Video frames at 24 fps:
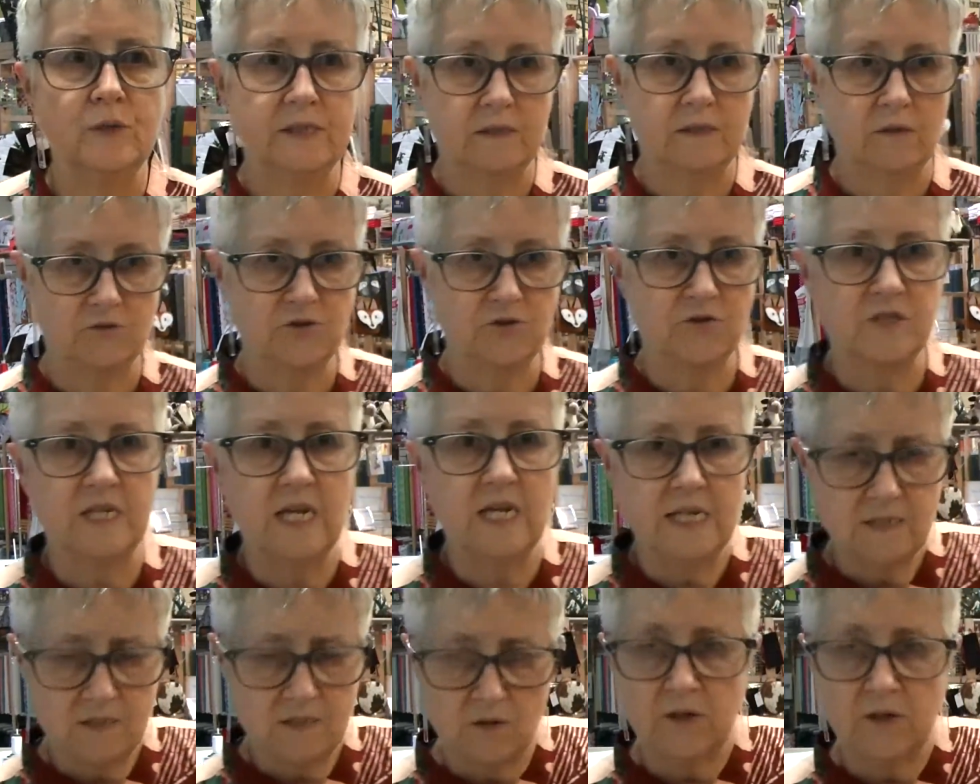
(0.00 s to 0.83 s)
Those are the
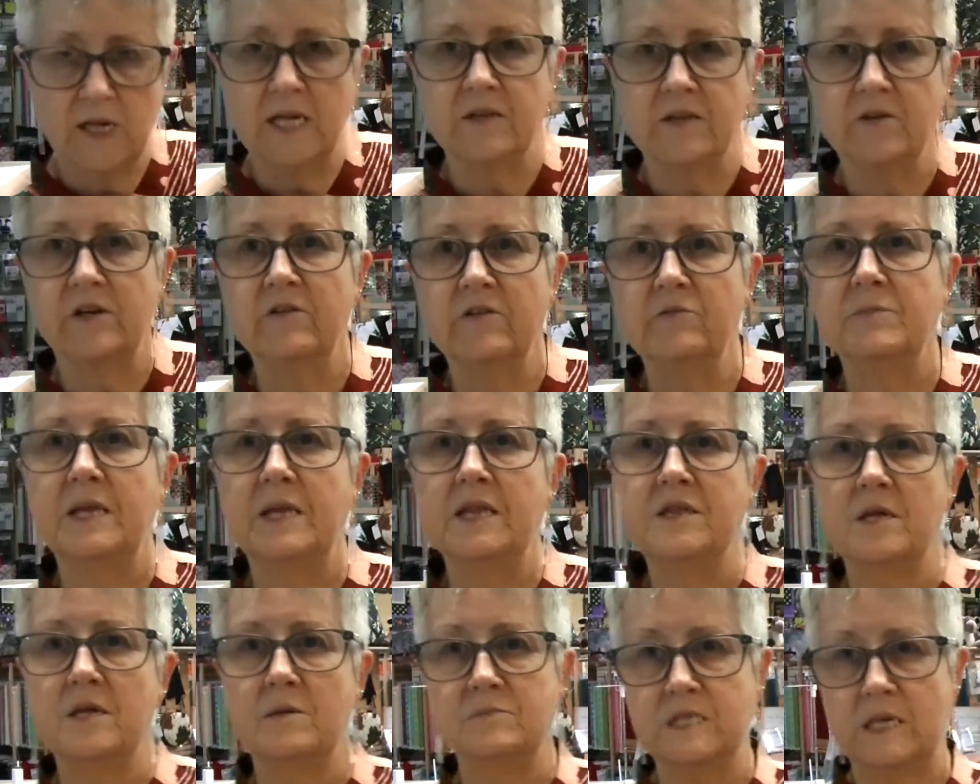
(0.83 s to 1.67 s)
dates. Okay, they're giving me a
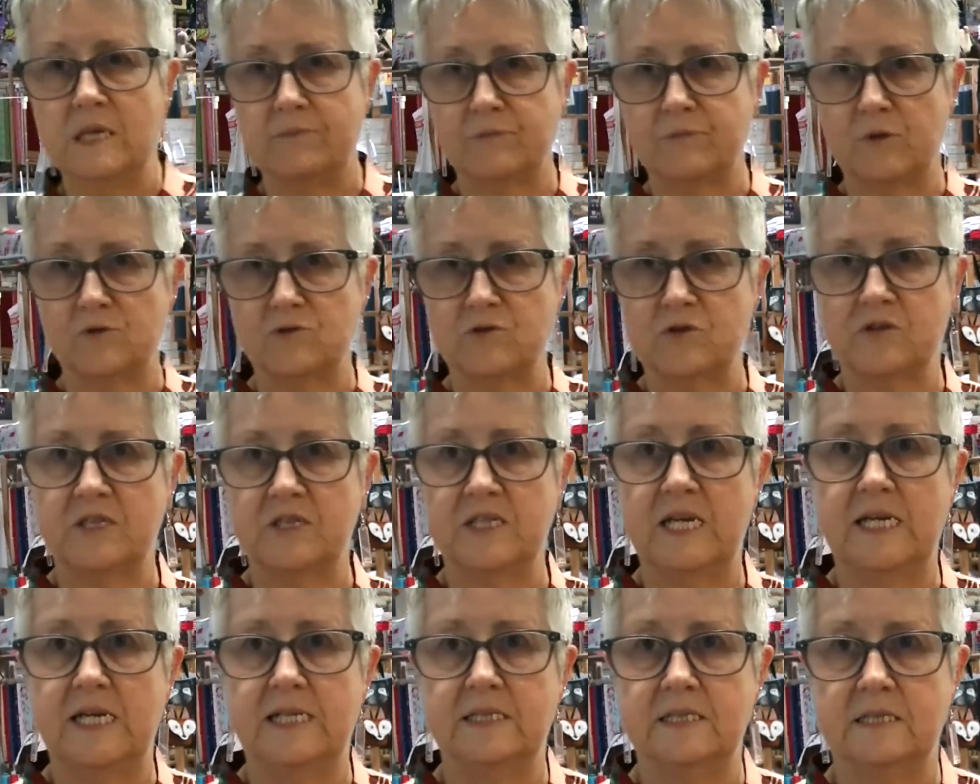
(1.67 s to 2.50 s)
thumbs up. Those are the
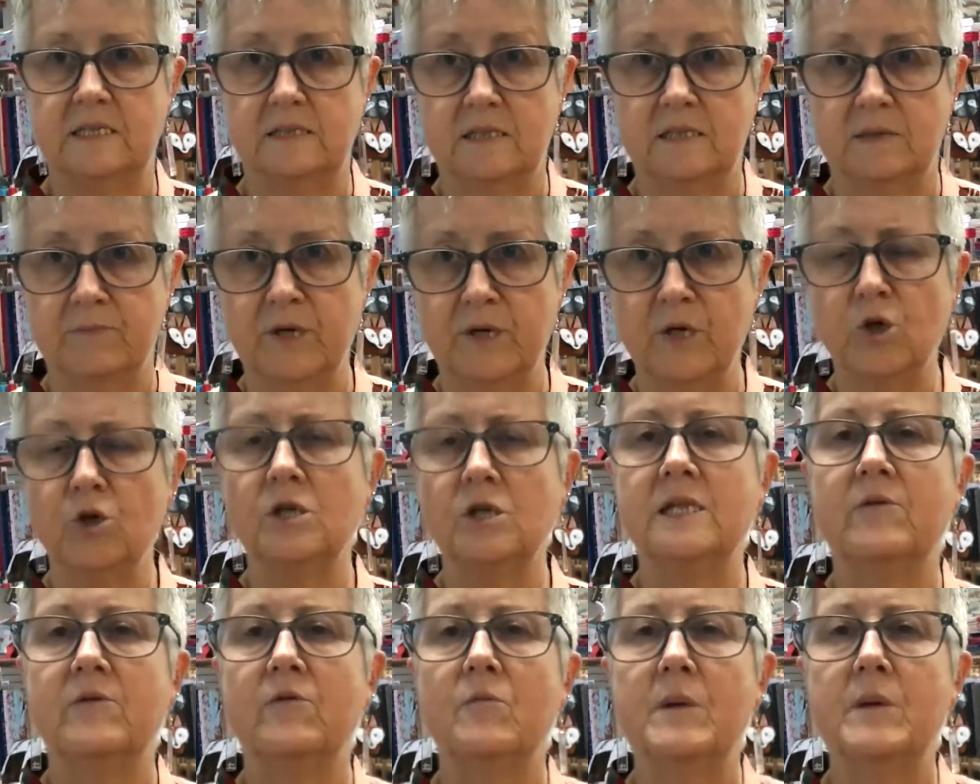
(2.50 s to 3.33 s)
dates. It's a
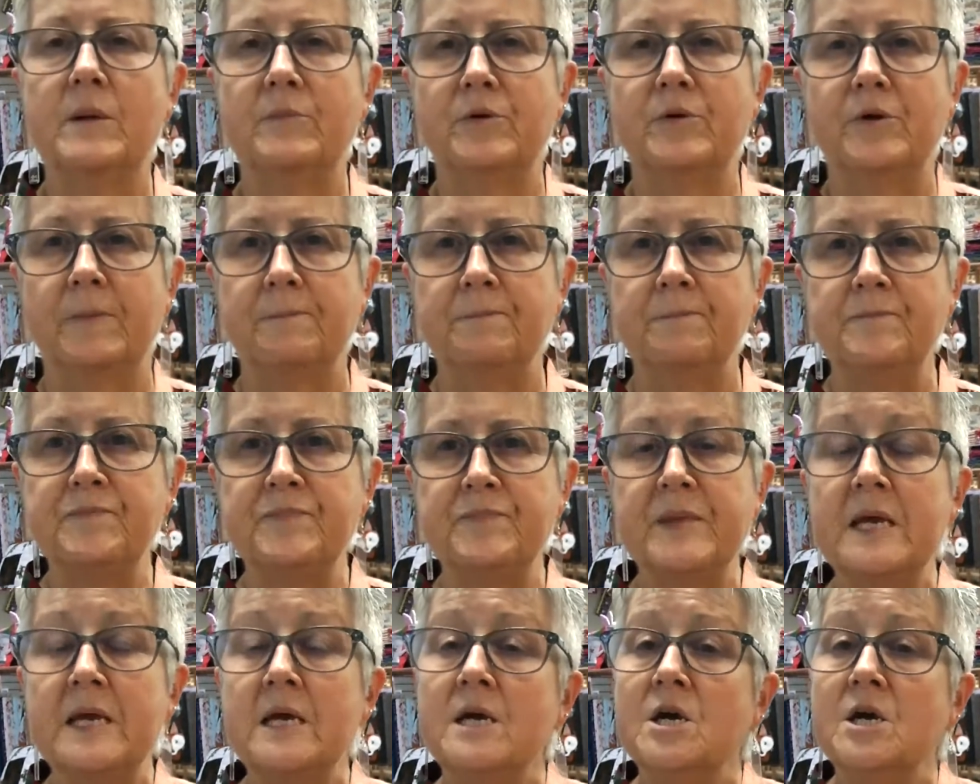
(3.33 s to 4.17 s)
miracle I remembered them.
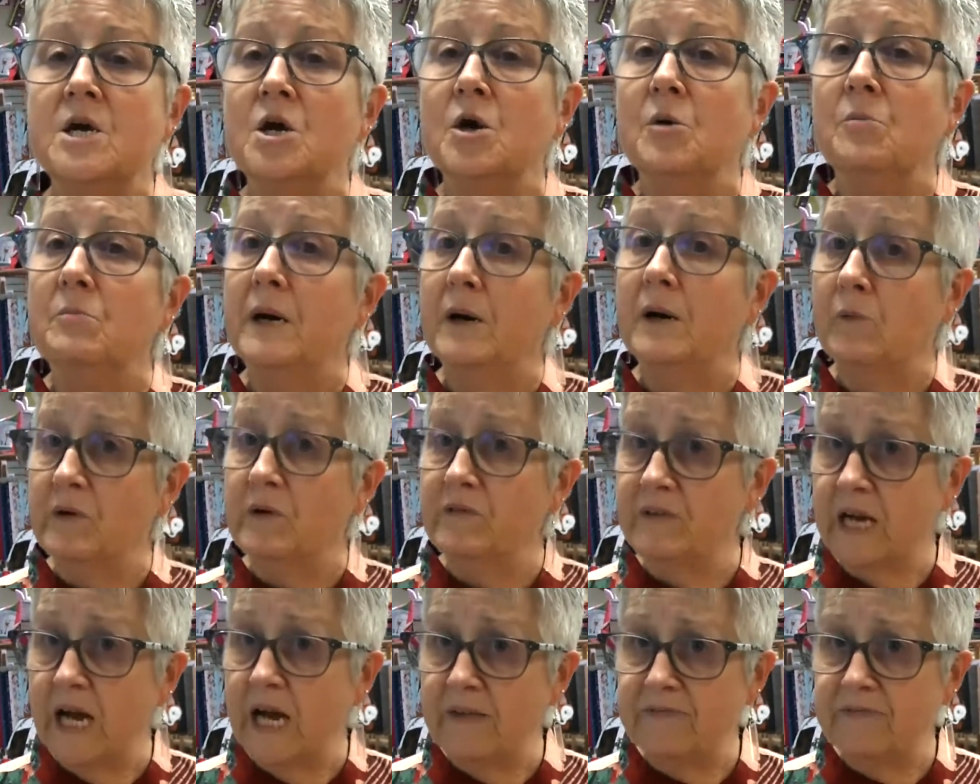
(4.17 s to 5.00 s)
But
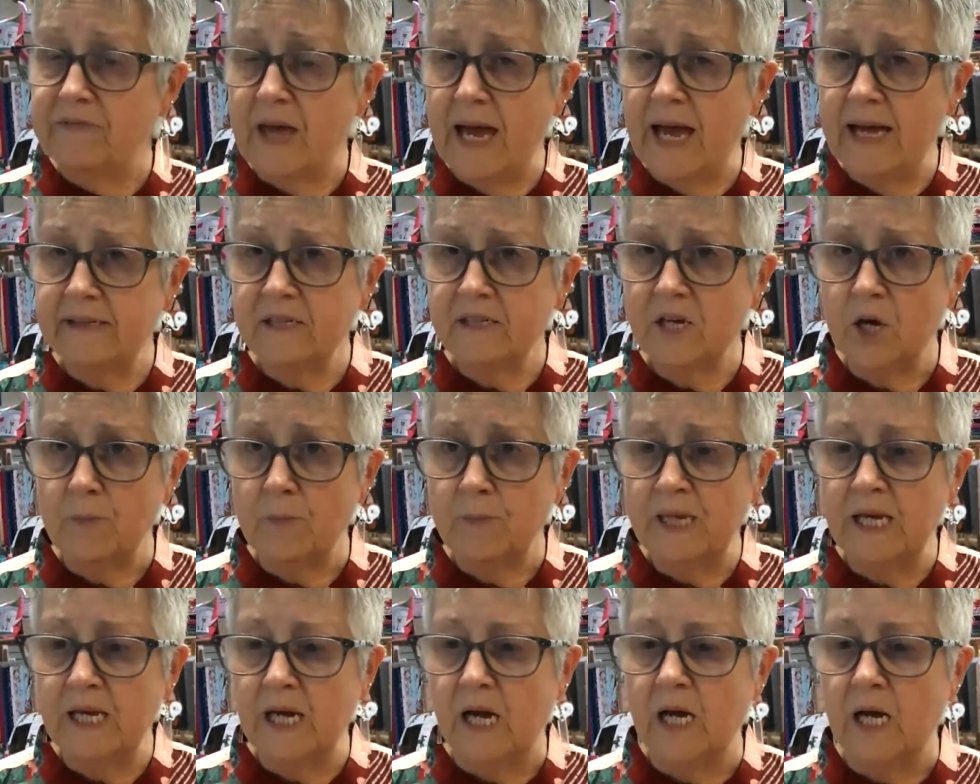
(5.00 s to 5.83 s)
we've got that
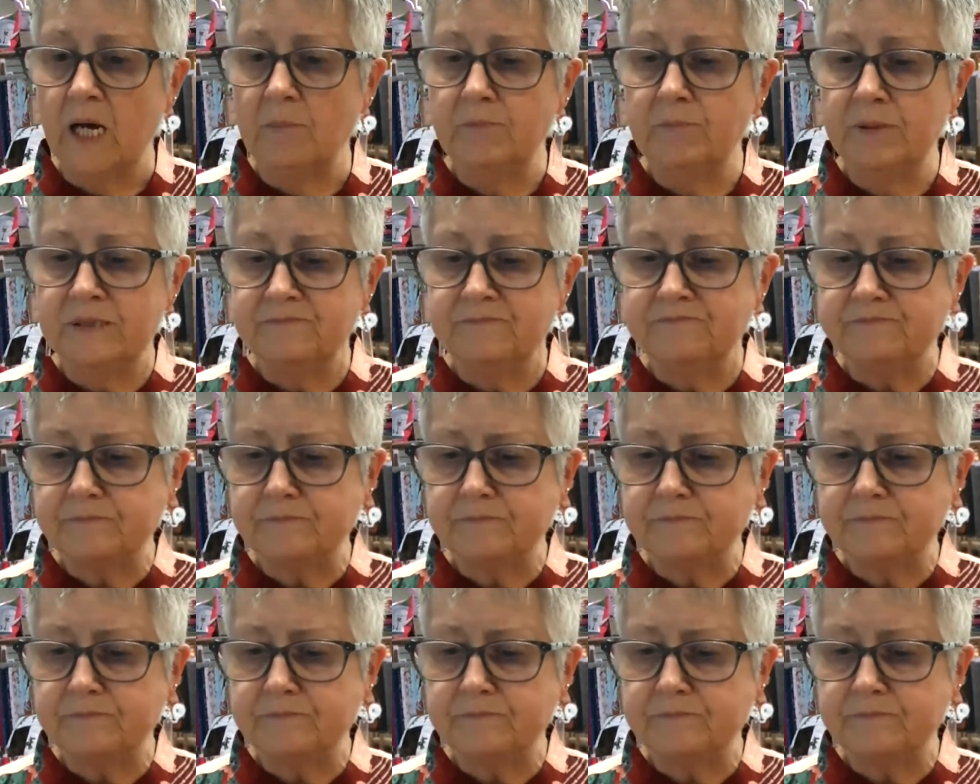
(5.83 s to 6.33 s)
coming up.